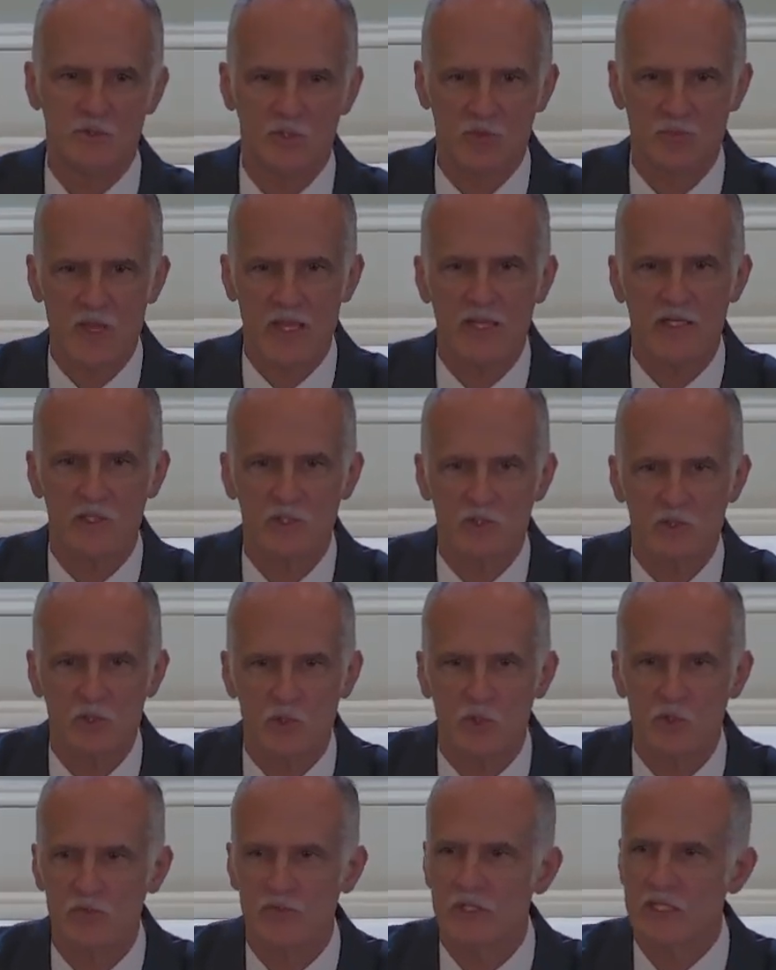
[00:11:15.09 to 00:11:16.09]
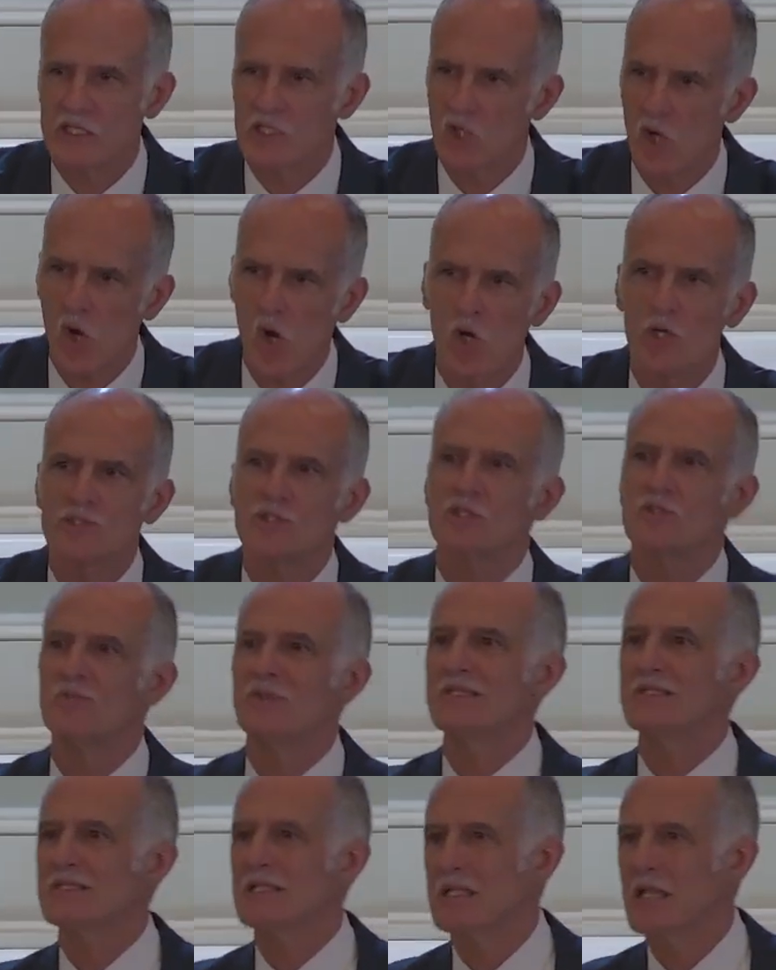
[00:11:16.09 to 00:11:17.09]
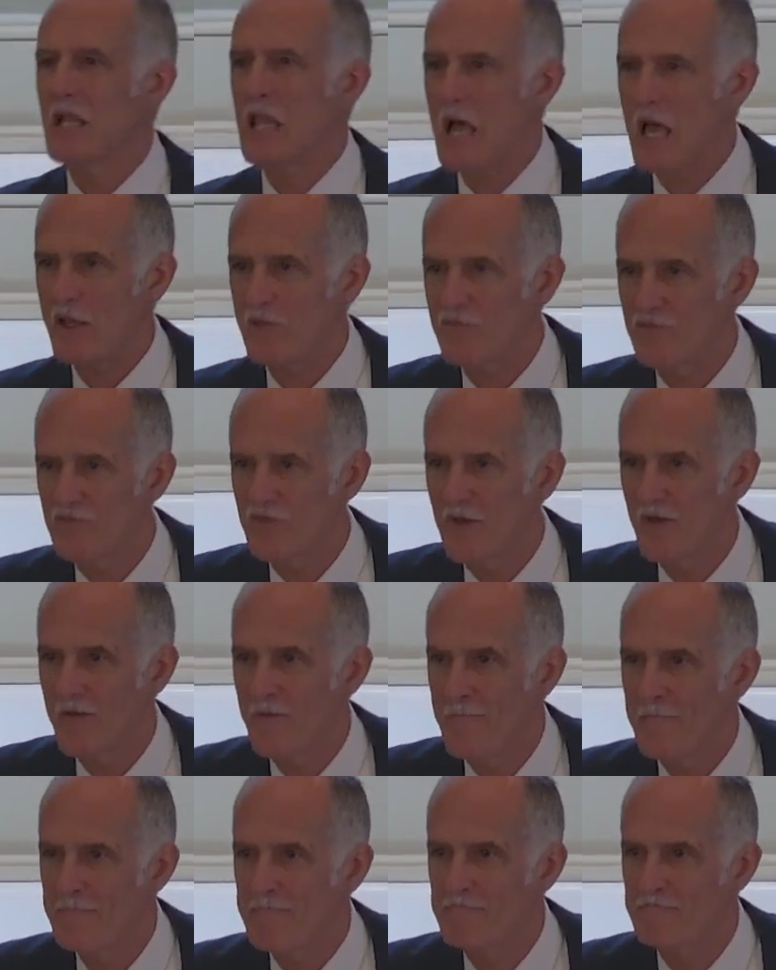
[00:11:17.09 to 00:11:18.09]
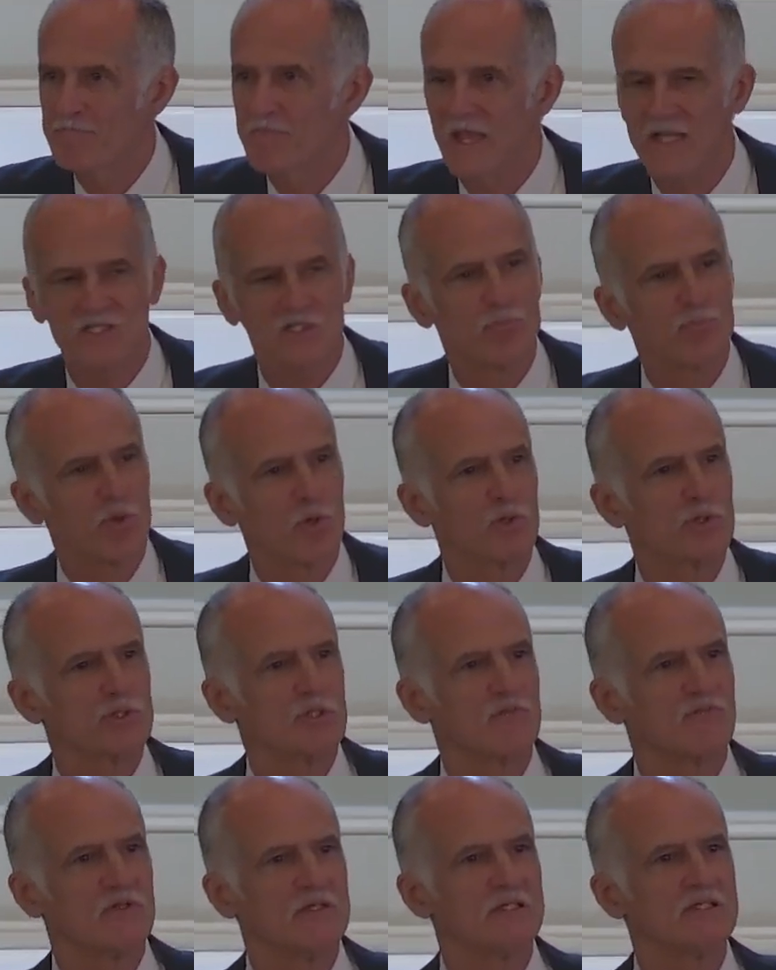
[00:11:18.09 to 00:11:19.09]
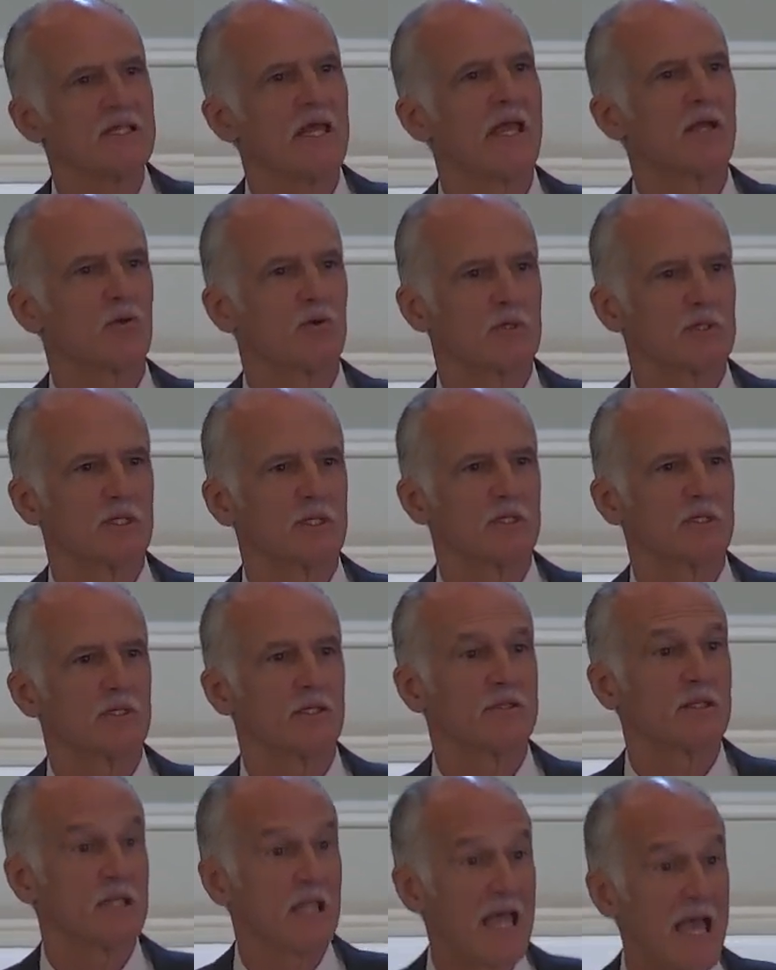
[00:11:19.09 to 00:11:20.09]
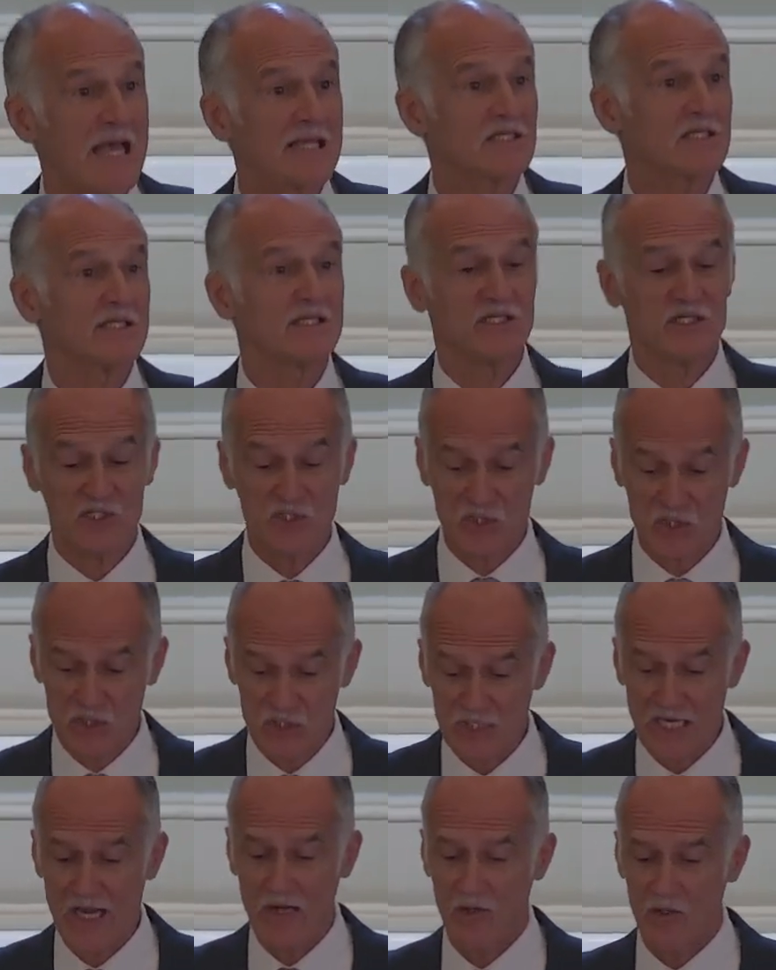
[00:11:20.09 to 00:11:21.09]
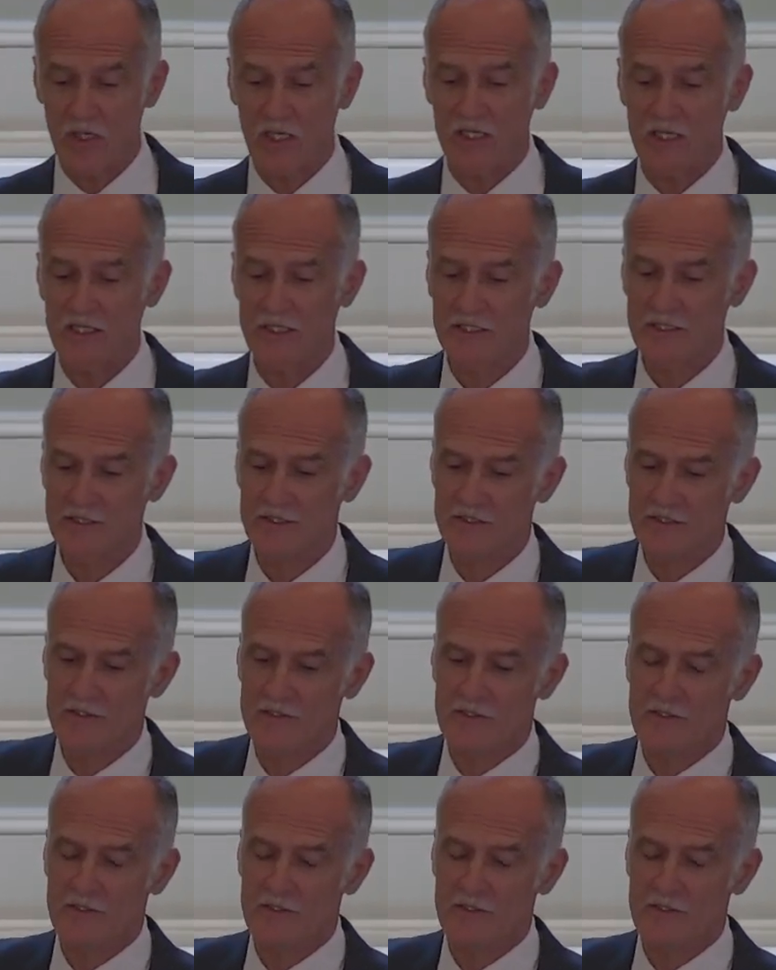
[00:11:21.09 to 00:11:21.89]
He was a man of truth and it cost him his life. That's a person of integrity. And then lastly, sincerity,